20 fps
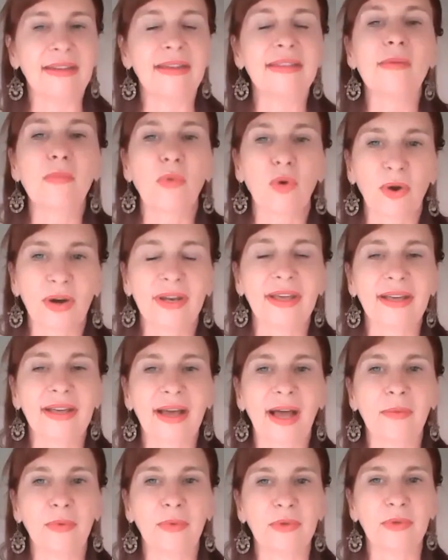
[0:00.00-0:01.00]
and in the
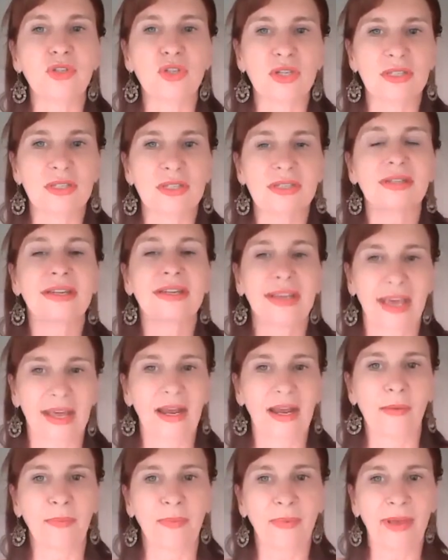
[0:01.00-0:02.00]
morning I would just
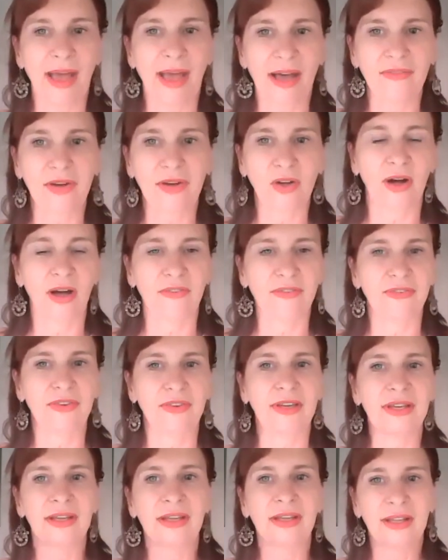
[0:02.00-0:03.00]
get up, have a
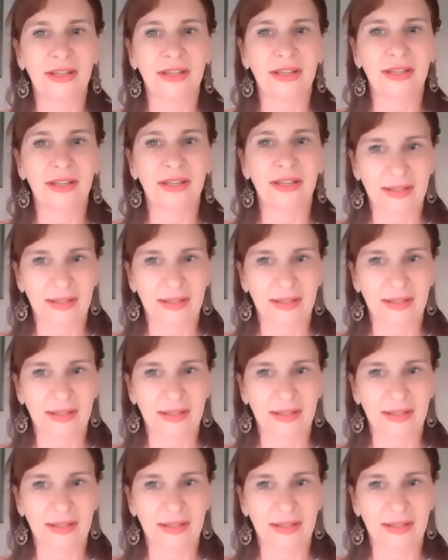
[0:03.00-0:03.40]
coffee,